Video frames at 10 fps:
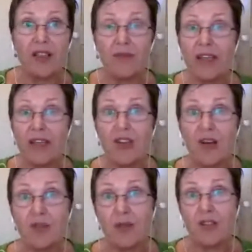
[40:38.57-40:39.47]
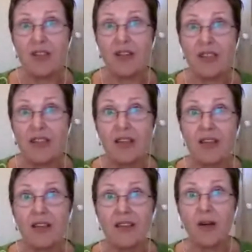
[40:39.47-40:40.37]
And many times I was so sick
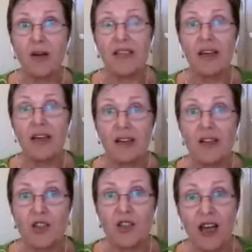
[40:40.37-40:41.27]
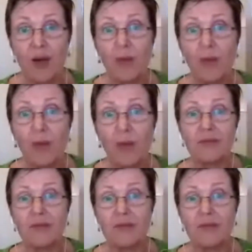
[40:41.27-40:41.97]
that, you know, I sat at the kitchen table and